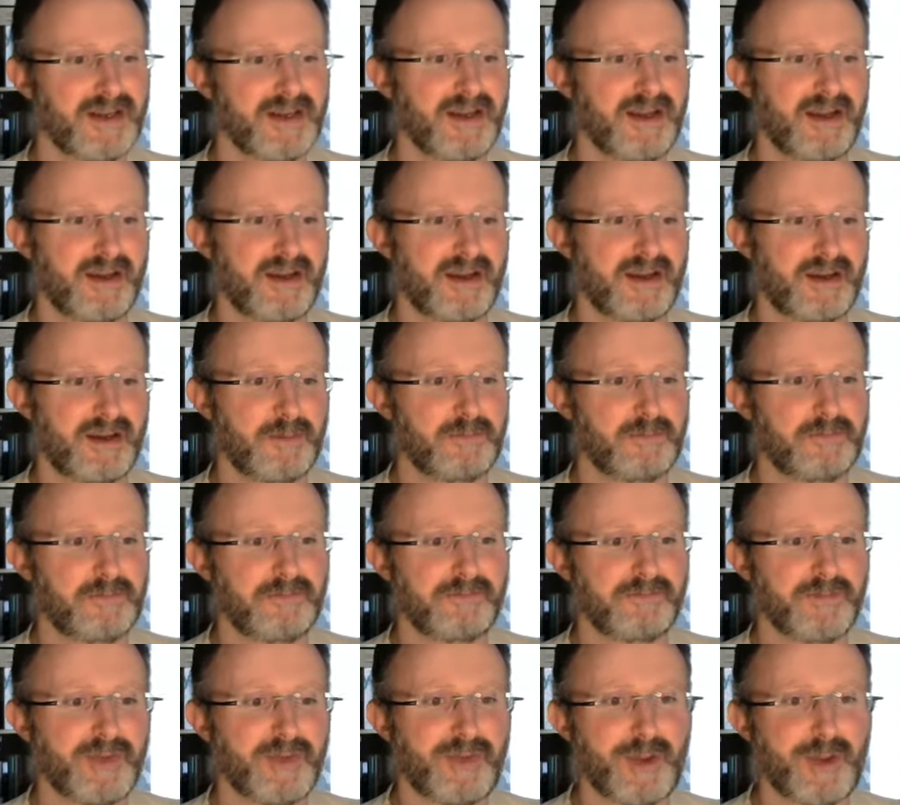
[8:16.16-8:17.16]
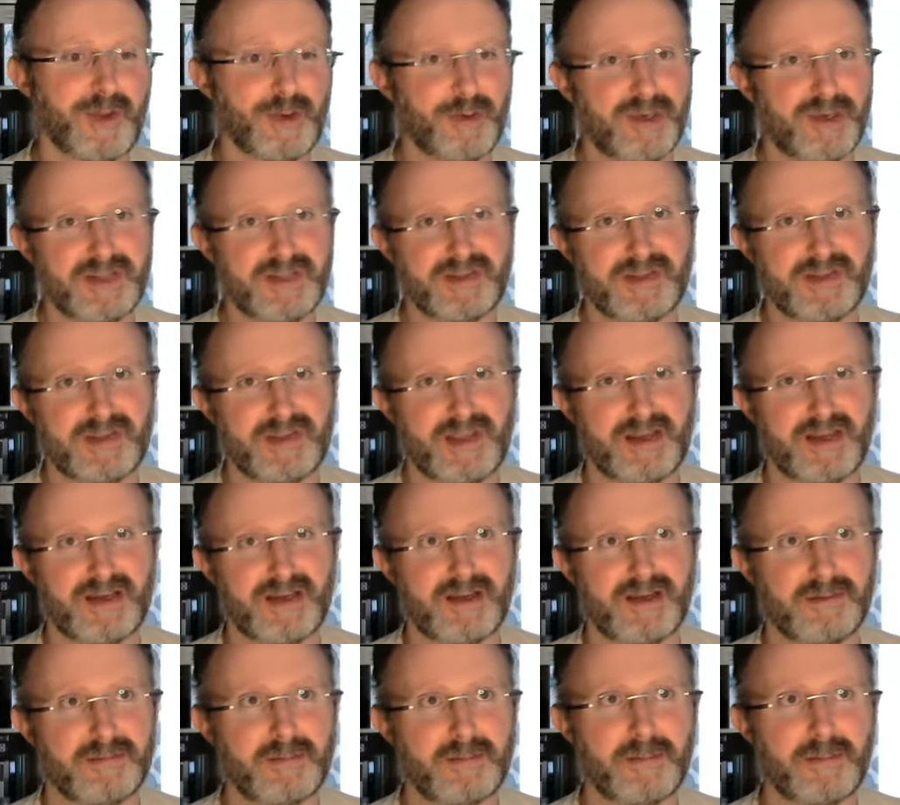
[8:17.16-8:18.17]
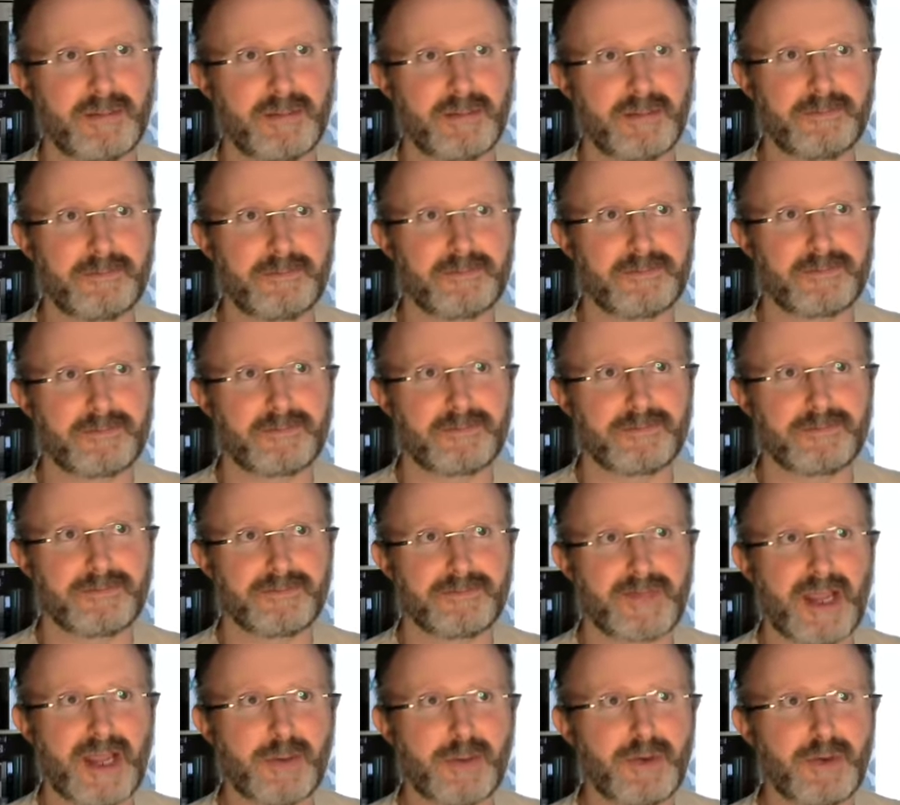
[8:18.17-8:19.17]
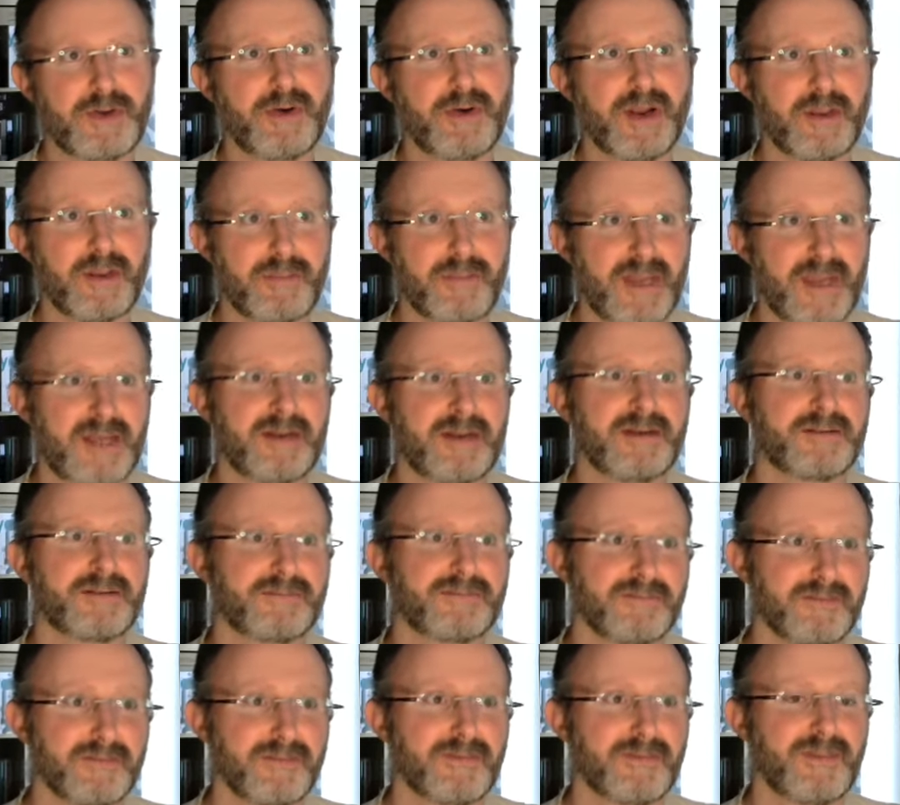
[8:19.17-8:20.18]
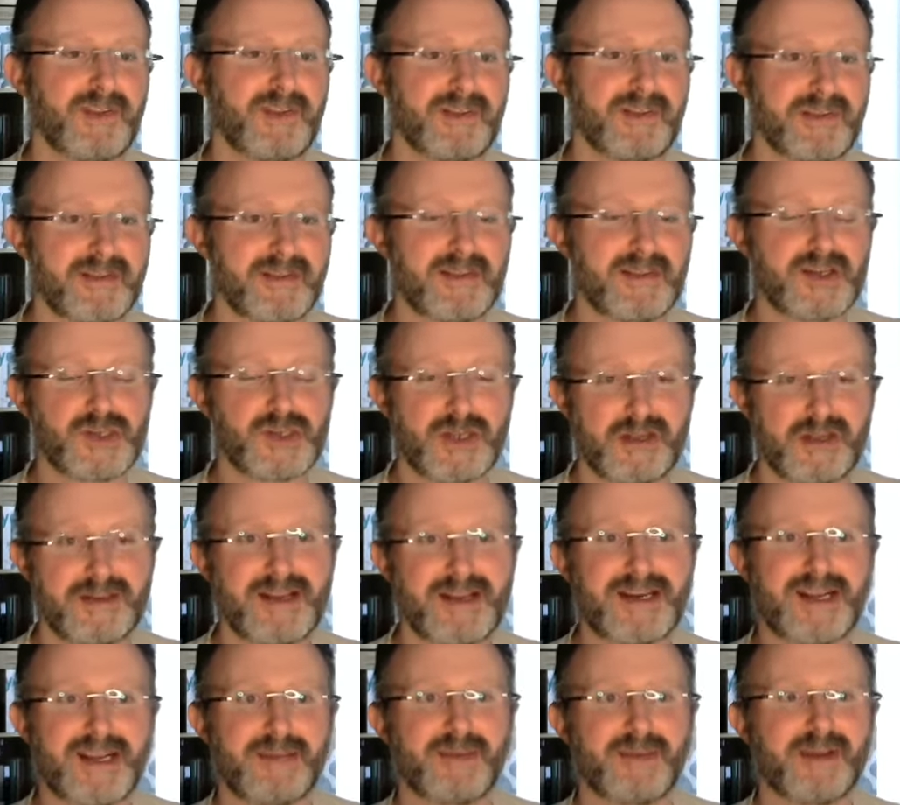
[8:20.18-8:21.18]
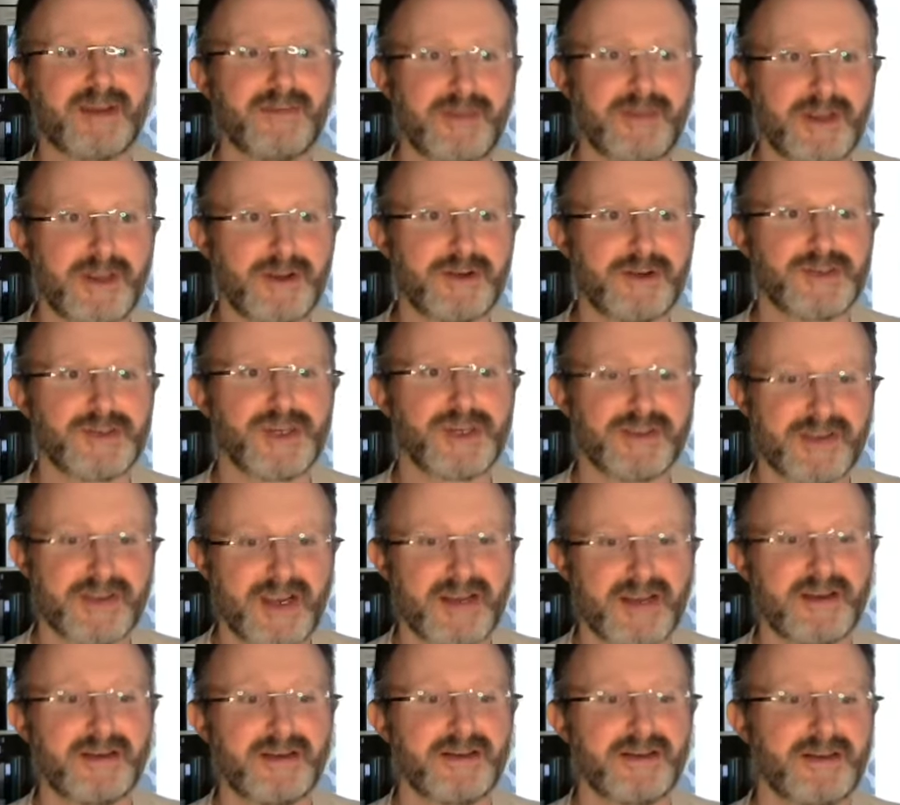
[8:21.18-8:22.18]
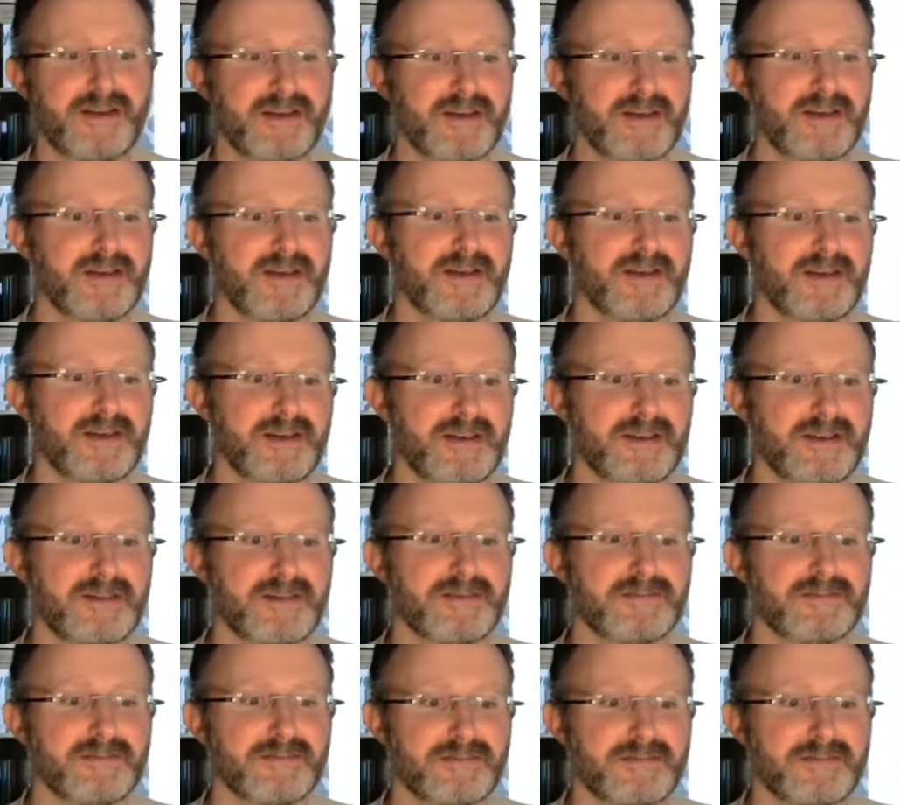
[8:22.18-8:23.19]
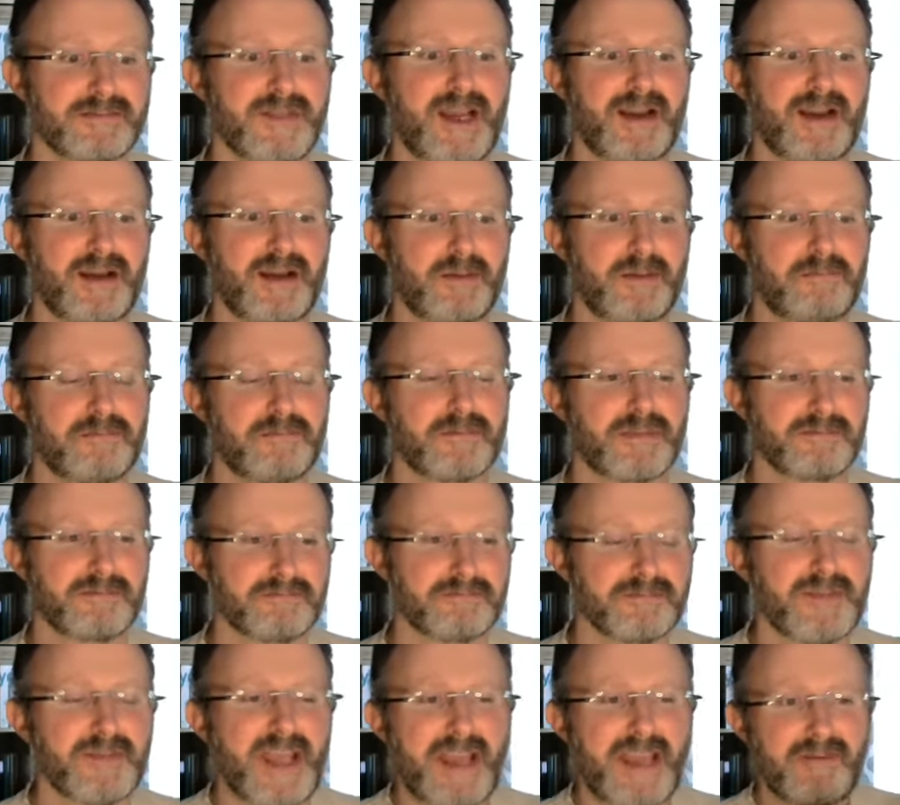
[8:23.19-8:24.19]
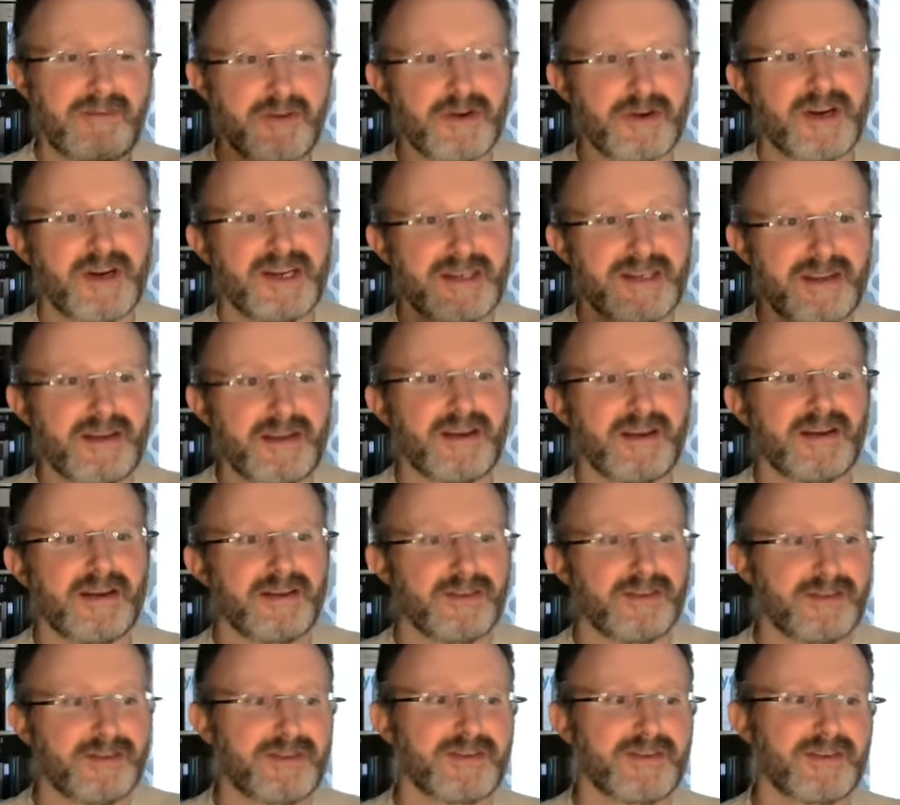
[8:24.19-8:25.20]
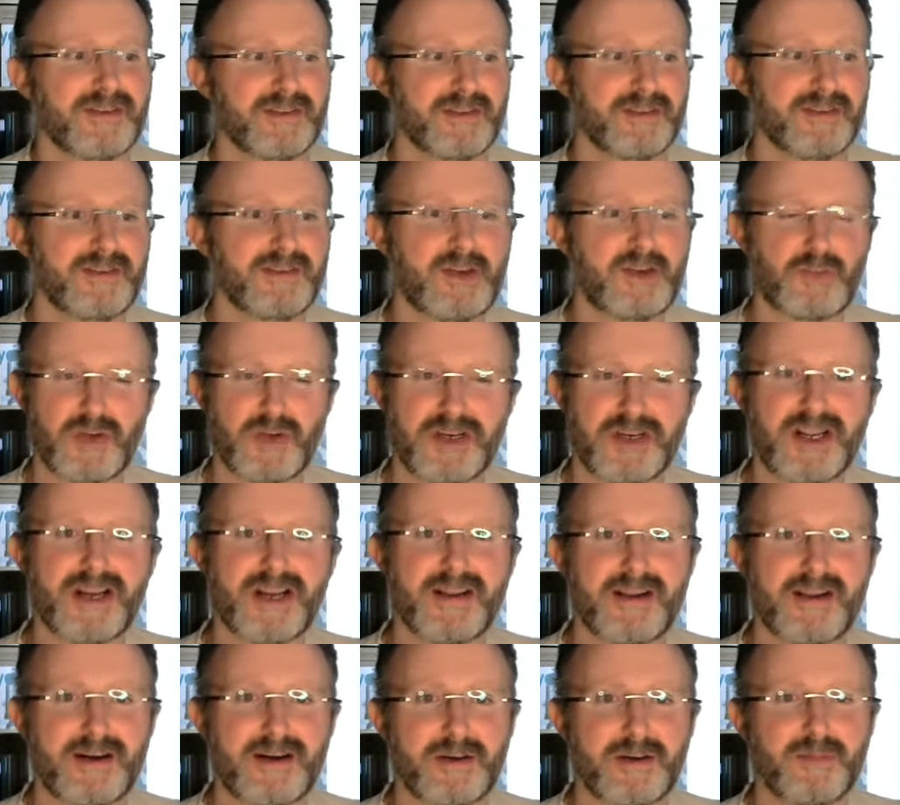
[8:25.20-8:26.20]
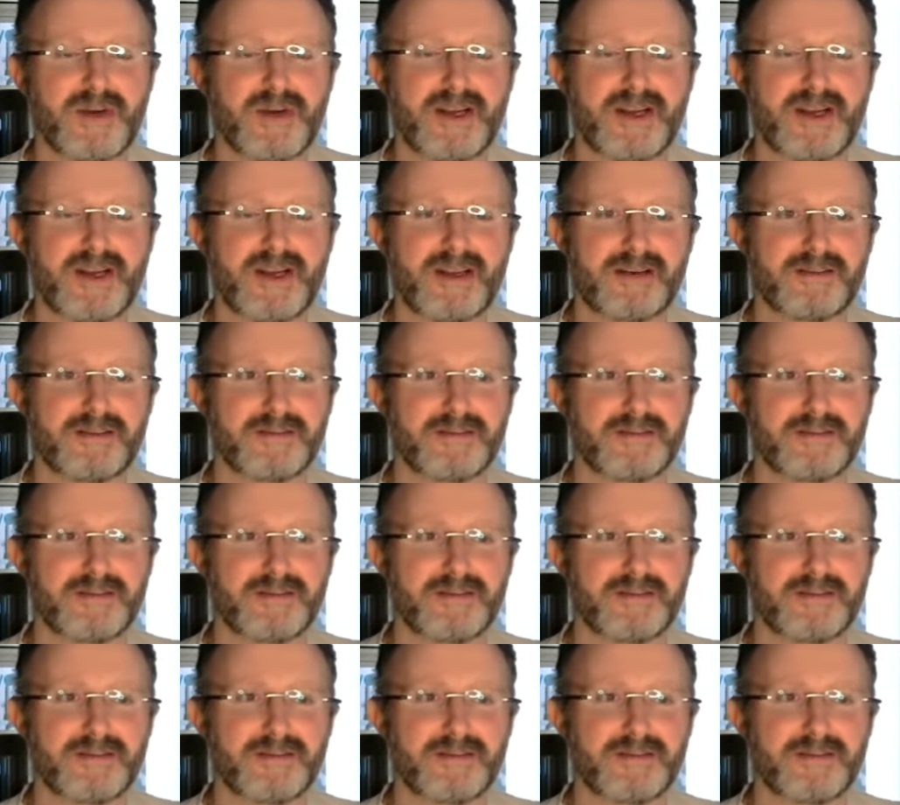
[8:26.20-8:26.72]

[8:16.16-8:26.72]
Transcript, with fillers: Um, so it's, um, I would recommend, since it's such a dynamic field, just kind of um, have your ideas somewhat clear, but